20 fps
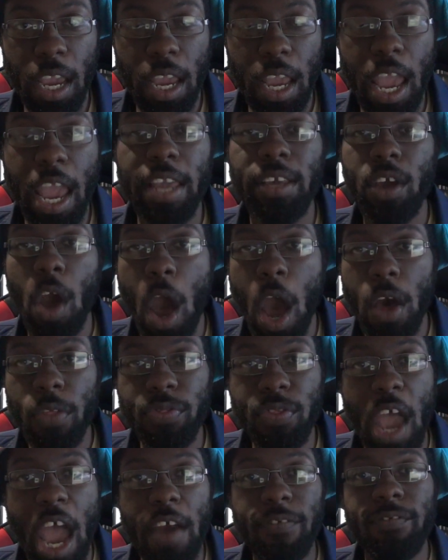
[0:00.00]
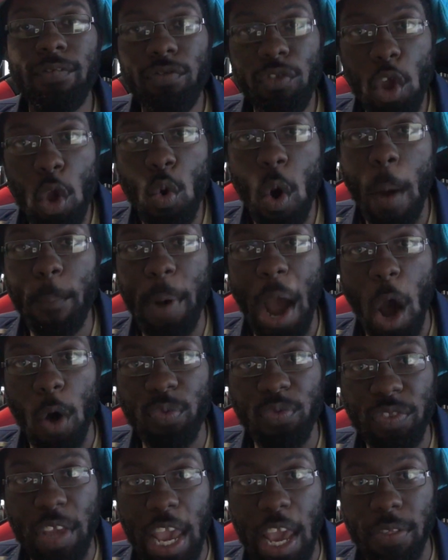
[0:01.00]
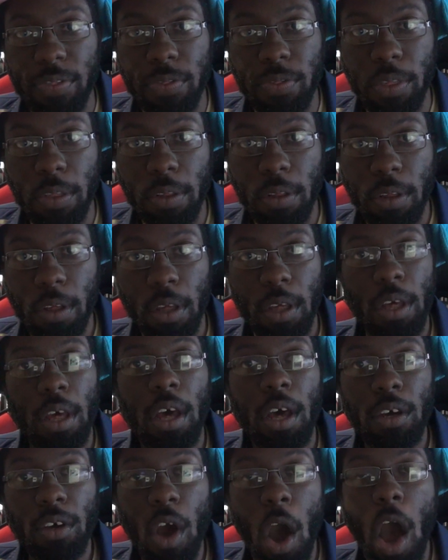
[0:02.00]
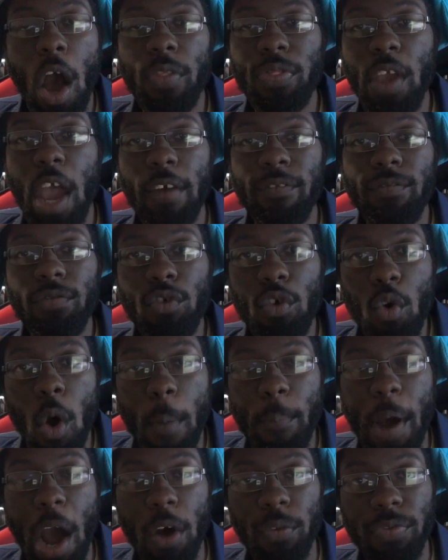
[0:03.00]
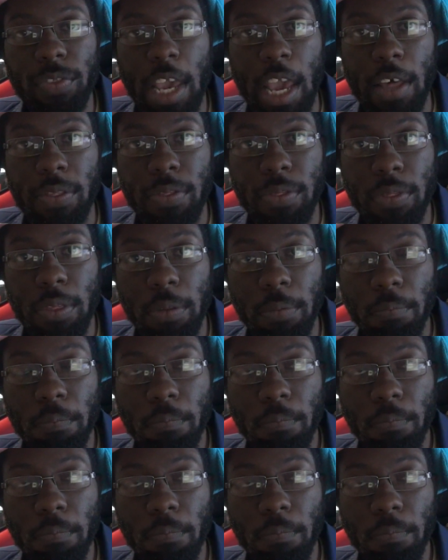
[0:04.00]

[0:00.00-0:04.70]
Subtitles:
And con staff knew about this. Con staff knew about this.